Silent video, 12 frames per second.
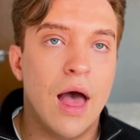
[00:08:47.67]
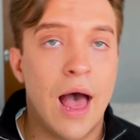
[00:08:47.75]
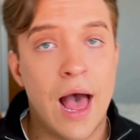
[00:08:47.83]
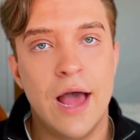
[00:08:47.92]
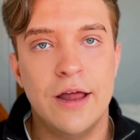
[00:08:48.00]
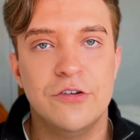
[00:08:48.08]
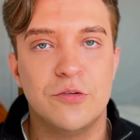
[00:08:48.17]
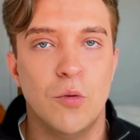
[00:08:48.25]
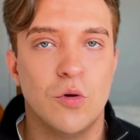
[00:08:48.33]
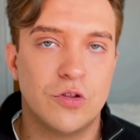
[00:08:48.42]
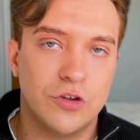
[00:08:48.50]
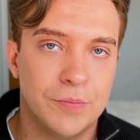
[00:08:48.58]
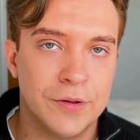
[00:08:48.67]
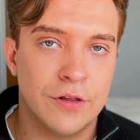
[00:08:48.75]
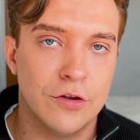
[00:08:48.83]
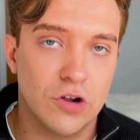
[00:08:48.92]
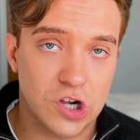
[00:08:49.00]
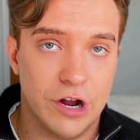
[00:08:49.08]
And more stupid
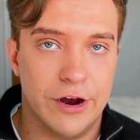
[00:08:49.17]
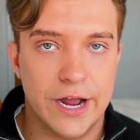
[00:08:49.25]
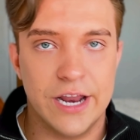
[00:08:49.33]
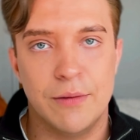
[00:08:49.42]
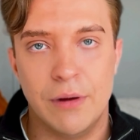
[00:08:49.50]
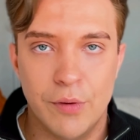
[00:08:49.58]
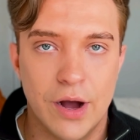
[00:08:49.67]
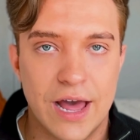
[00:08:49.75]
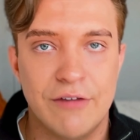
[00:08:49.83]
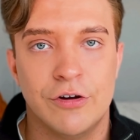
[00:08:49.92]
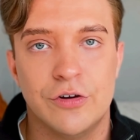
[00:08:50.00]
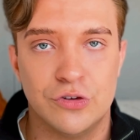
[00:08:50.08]
than not sharing any of my work ever at